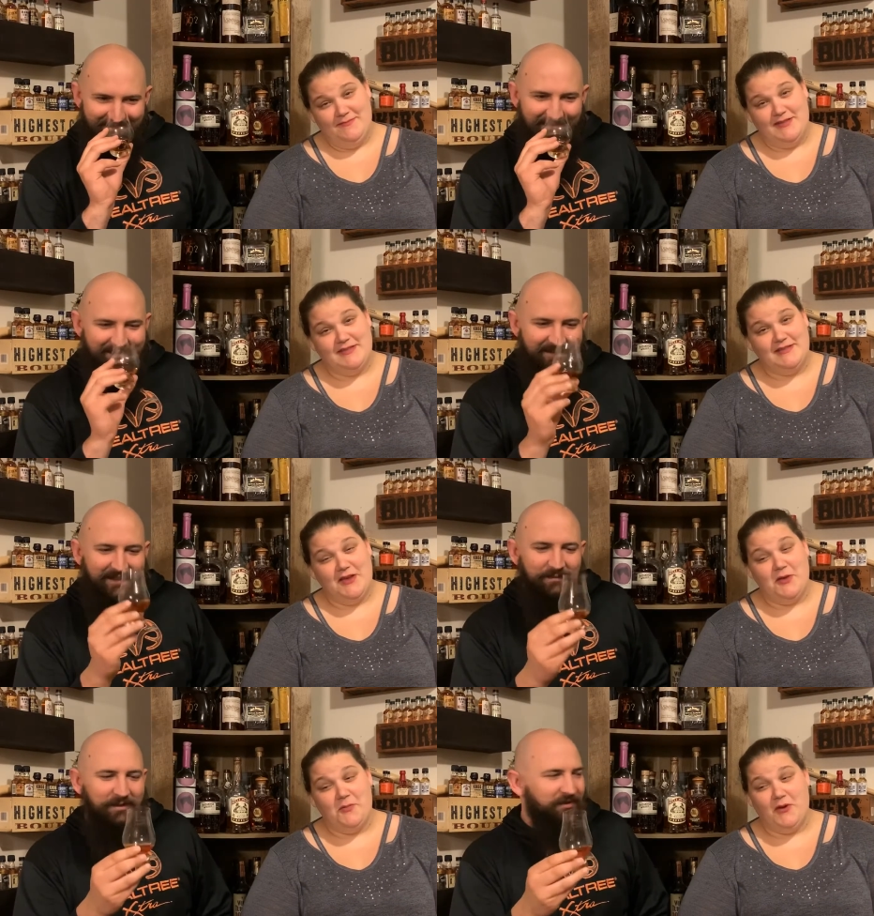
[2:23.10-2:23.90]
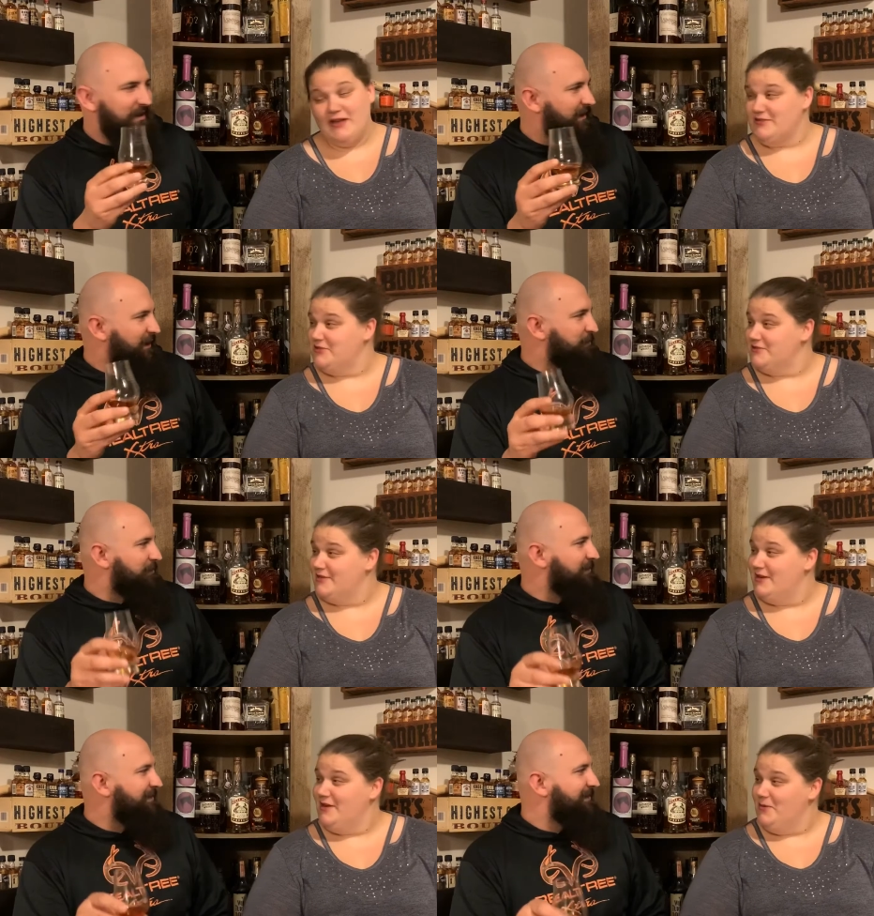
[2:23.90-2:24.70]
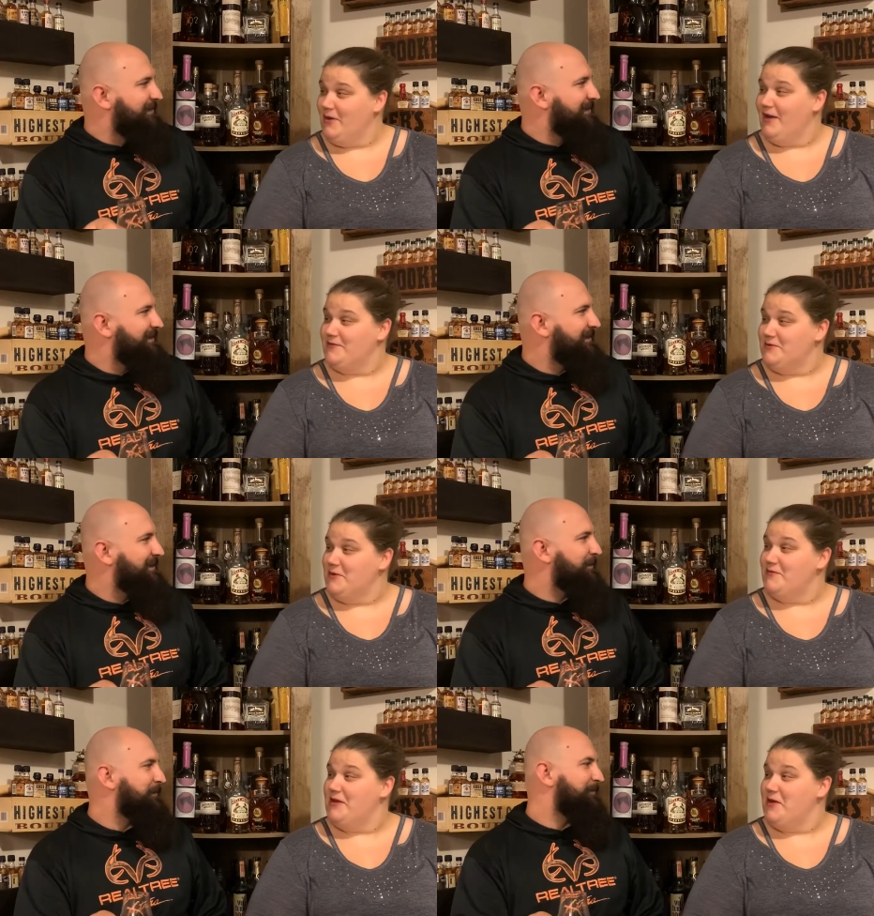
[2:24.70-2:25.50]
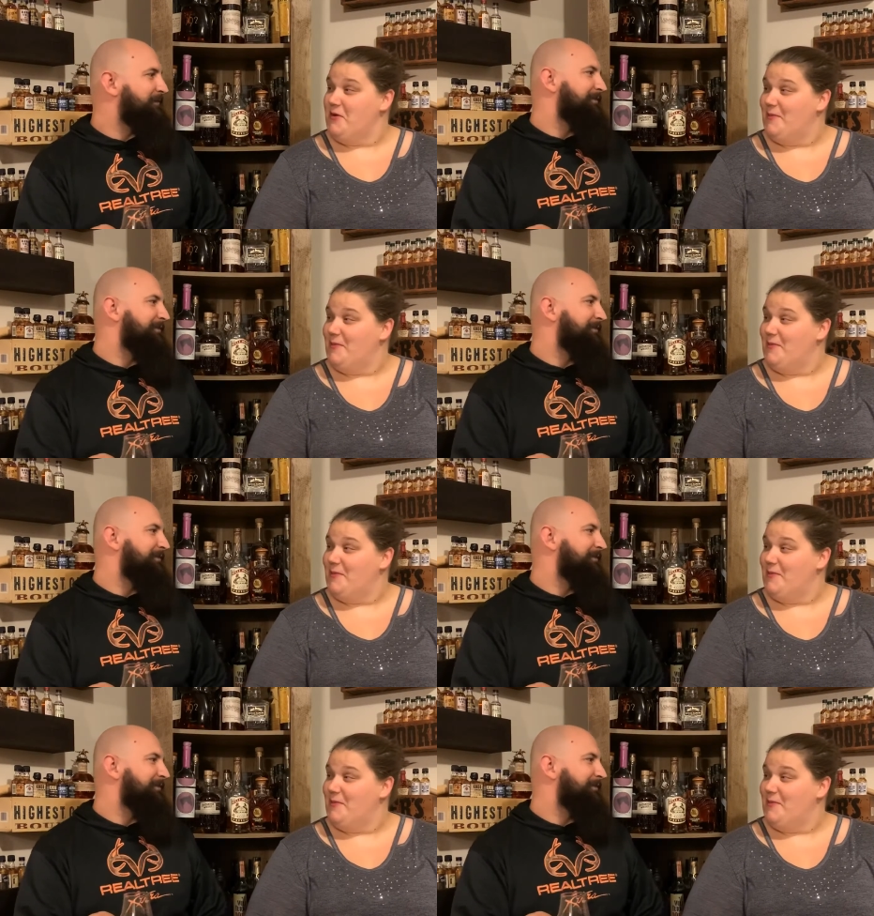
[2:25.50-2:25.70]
Speaker 1: I was thinking about that apple. We're gonna have to do a video